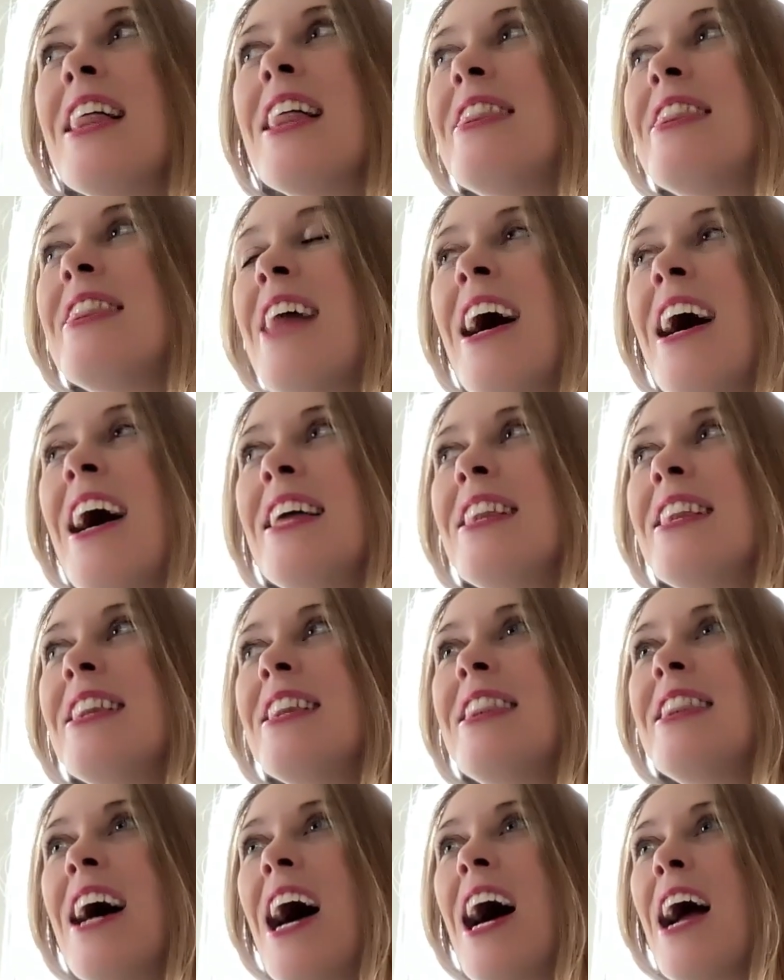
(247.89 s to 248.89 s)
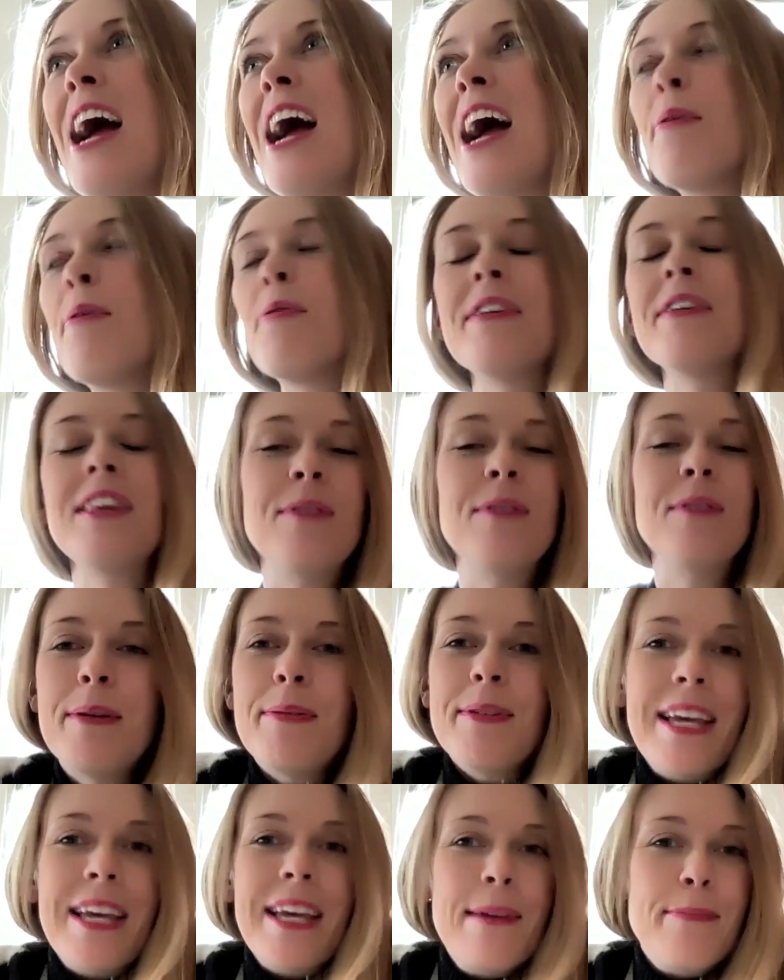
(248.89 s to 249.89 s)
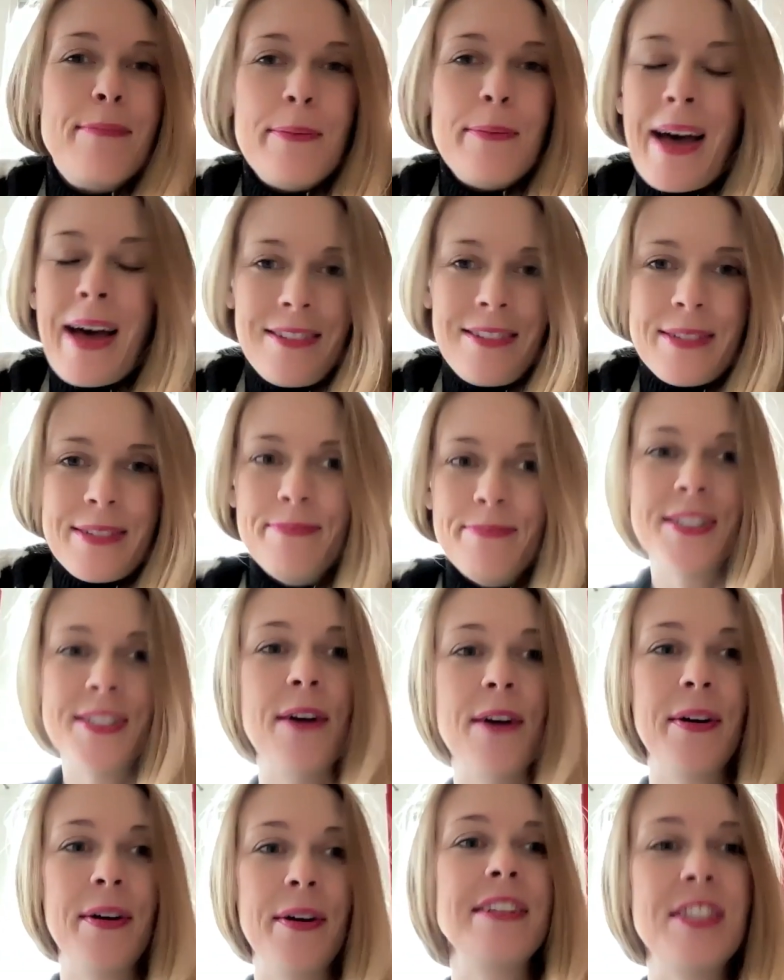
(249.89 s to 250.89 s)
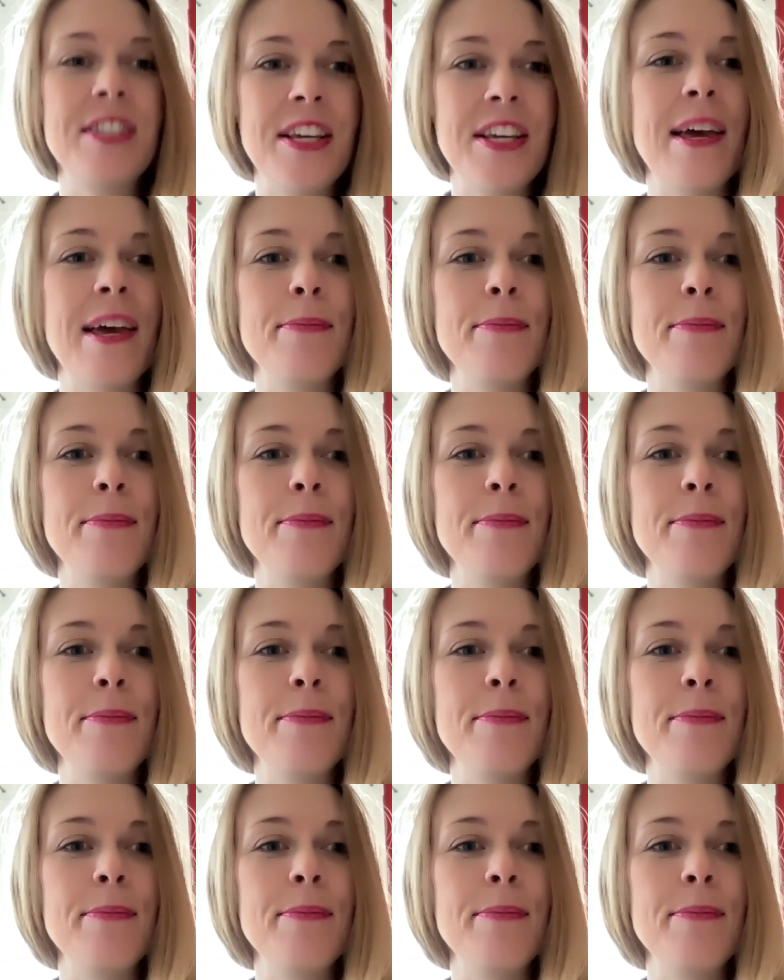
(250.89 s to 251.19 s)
That I really want people to implement. So to